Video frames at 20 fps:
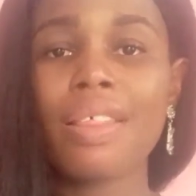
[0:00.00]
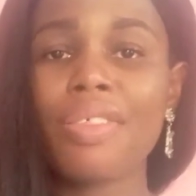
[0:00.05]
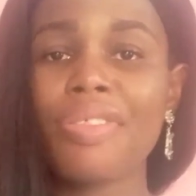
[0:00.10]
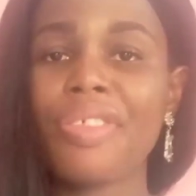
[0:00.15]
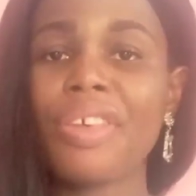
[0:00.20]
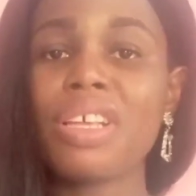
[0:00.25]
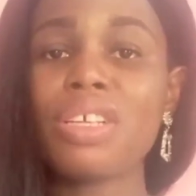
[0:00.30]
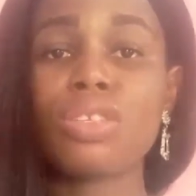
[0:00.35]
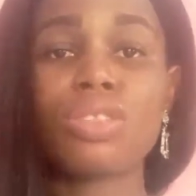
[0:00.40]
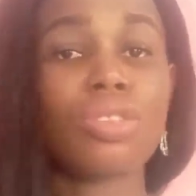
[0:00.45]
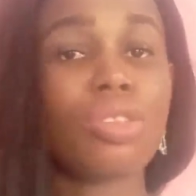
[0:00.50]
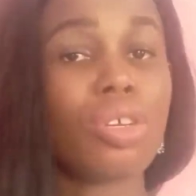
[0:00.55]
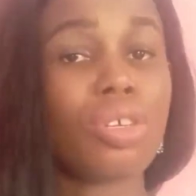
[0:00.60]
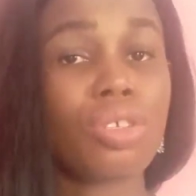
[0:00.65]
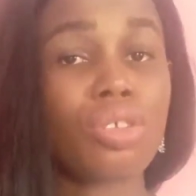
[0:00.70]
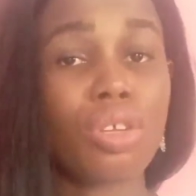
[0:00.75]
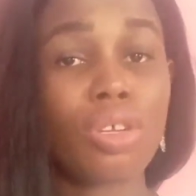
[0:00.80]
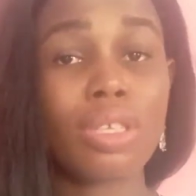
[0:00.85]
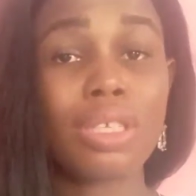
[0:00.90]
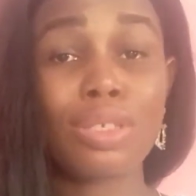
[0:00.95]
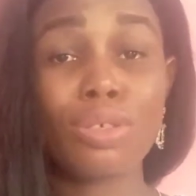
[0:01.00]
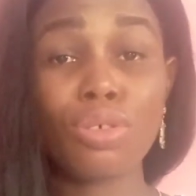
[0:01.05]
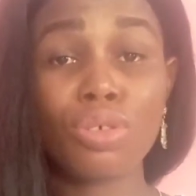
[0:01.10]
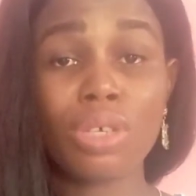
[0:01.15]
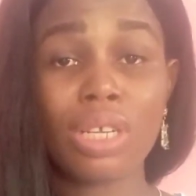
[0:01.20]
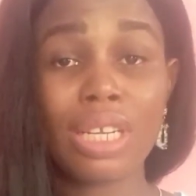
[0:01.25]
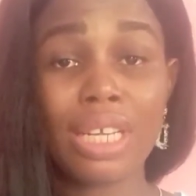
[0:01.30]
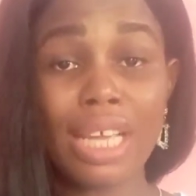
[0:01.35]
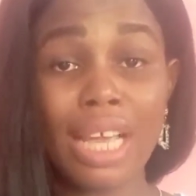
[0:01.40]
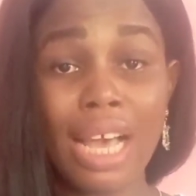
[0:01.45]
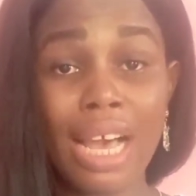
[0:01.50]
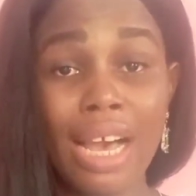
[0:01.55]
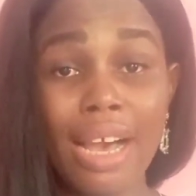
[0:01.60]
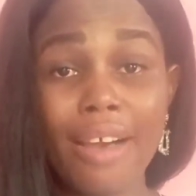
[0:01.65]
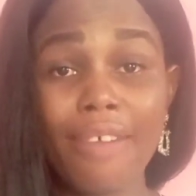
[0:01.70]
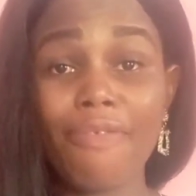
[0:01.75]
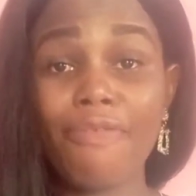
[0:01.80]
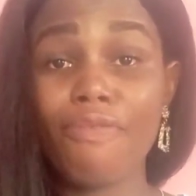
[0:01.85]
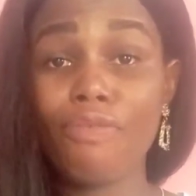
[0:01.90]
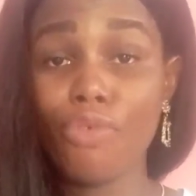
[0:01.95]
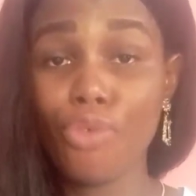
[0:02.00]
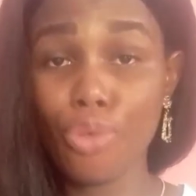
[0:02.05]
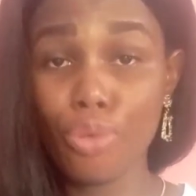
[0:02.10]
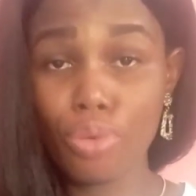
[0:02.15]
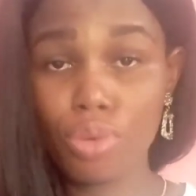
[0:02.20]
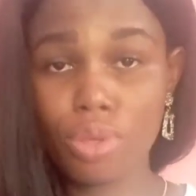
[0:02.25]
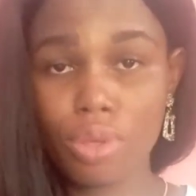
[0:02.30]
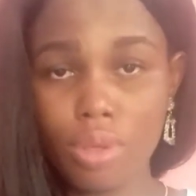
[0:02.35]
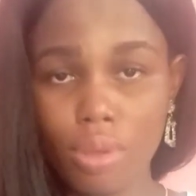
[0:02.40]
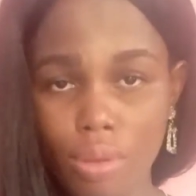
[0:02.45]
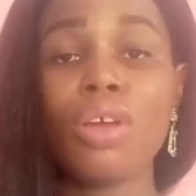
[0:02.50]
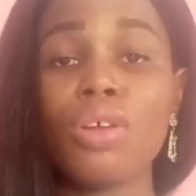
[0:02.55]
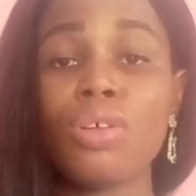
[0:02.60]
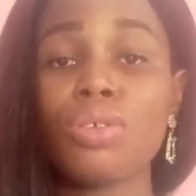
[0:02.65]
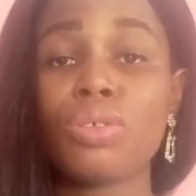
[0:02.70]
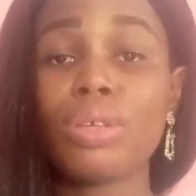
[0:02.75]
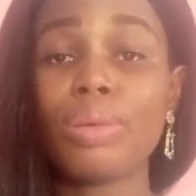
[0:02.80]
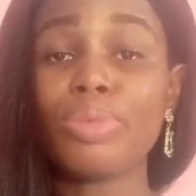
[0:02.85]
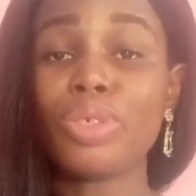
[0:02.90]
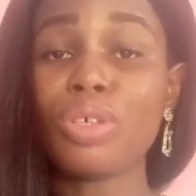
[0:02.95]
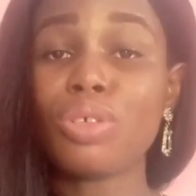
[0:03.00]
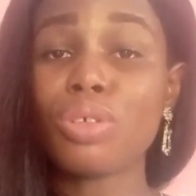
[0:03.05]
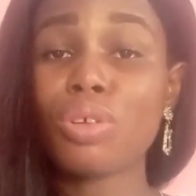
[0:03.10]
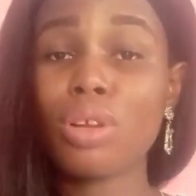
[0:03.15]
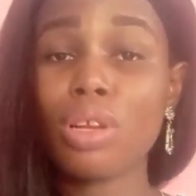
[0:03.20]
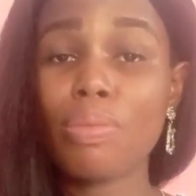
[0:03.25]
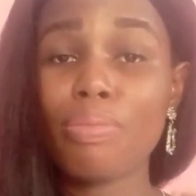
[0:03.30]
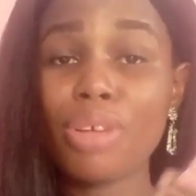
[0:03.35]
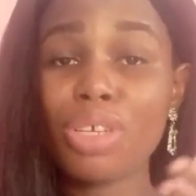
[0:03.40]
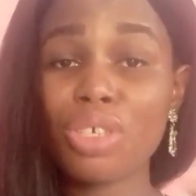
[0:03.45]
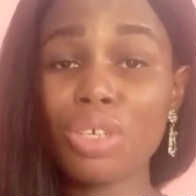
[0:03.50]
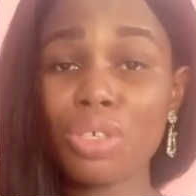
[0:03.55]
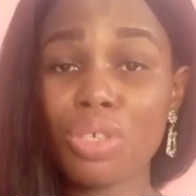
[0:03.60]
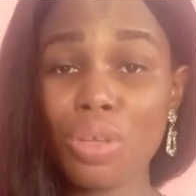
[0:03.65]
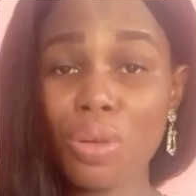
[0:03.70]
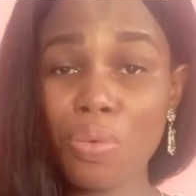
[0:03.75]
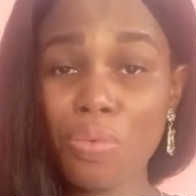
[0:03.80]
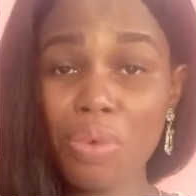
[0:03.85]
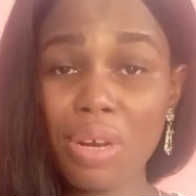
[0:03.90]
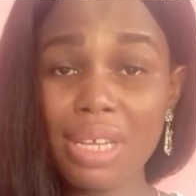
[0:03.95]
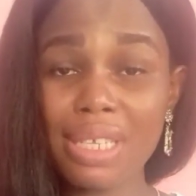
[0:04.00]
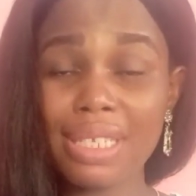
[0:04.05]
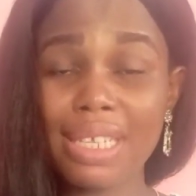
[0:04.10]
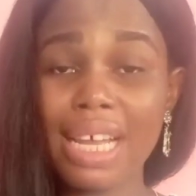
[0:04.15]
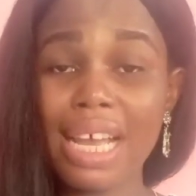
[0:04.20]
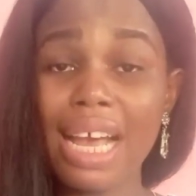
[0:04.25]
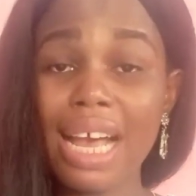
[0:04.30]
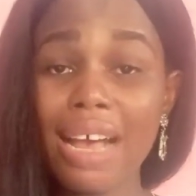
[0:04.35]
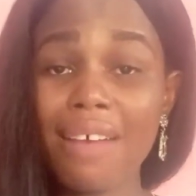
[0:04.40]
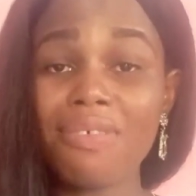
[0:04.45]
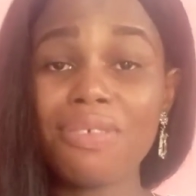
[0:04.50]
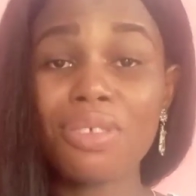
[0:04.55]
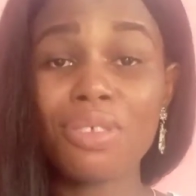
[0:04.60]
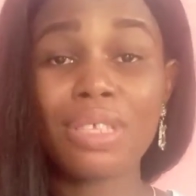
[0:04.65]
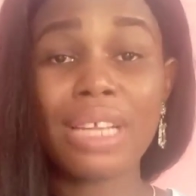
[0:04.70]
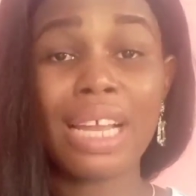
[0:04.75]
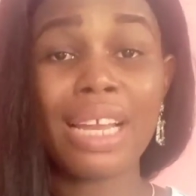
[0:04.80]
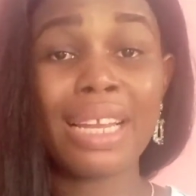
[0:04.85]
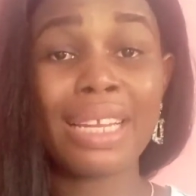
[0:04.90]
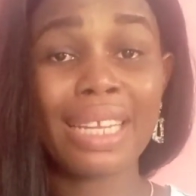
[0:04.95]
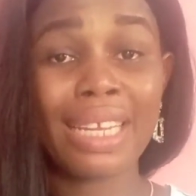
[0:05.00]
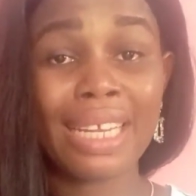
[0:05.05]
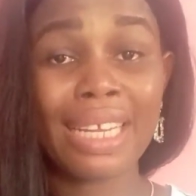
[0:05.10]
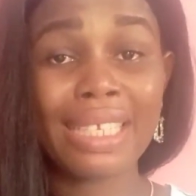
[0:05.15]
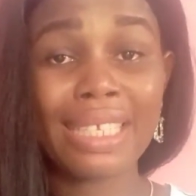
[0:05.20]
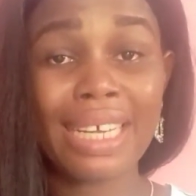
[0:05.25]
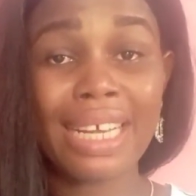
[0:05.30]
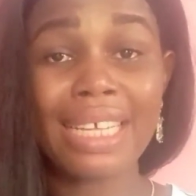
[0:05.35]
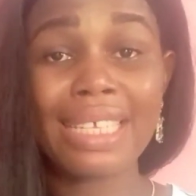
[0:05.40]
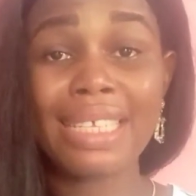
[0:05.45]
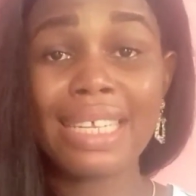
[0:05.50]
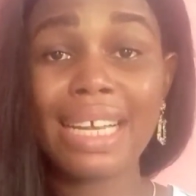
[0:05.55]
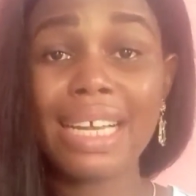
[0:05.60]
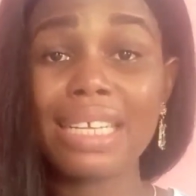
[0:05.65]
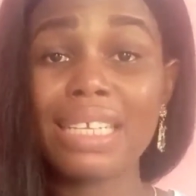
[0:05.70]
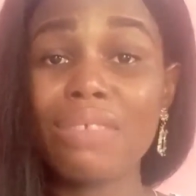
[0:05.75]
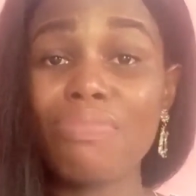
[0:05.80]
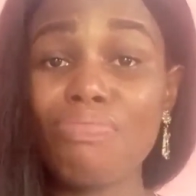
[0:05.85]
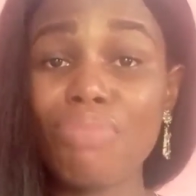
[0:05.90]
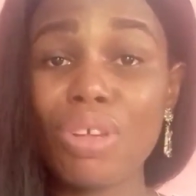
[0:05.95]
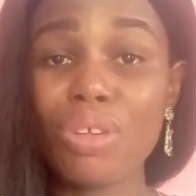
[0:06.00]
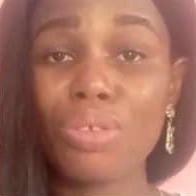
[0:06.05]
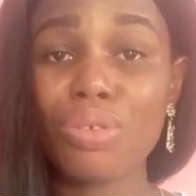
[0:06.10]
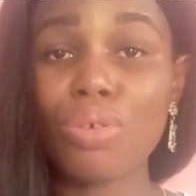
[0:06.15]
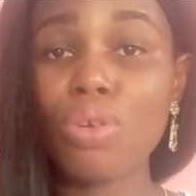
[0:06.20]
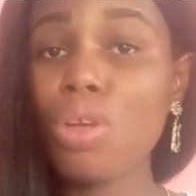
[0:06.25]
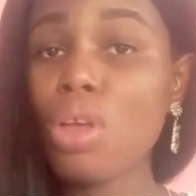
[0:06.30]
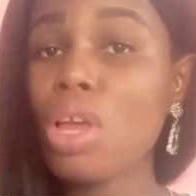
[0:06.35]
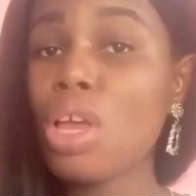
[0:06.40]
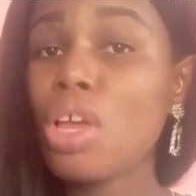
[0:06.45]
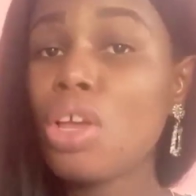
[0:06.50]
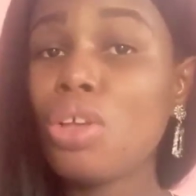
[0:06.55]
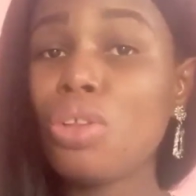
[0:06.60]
This does not usually have rules. So I'm just going to mention some words that have silent letters at the middle.